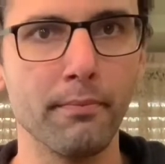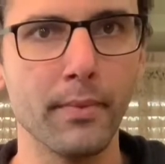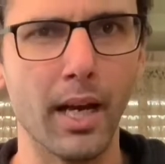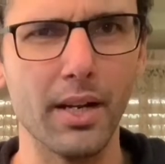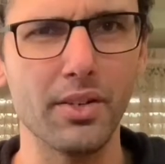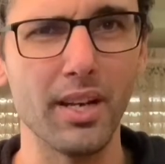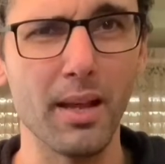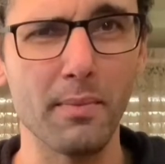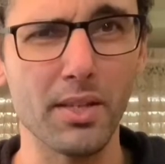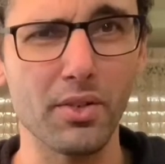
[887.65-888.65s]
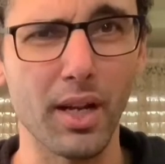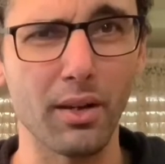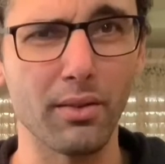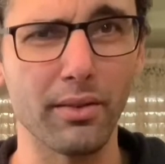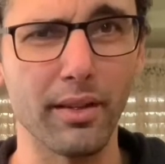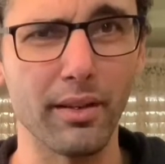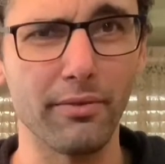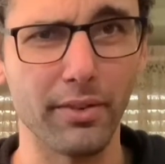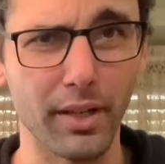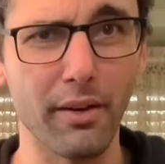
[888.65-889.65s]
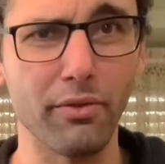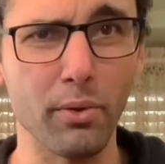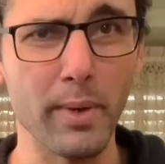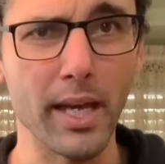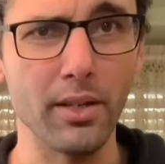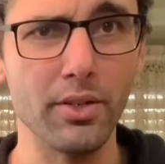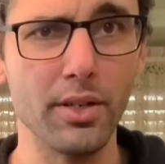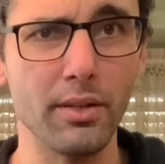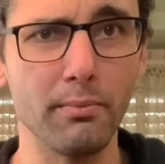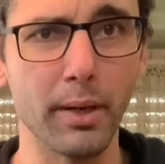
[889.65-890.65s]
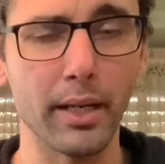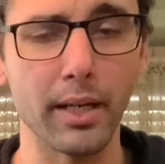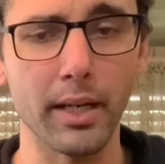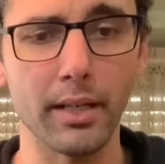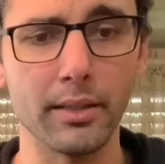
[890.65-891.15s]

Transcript: I should name this channel the Forgetful Mage, but I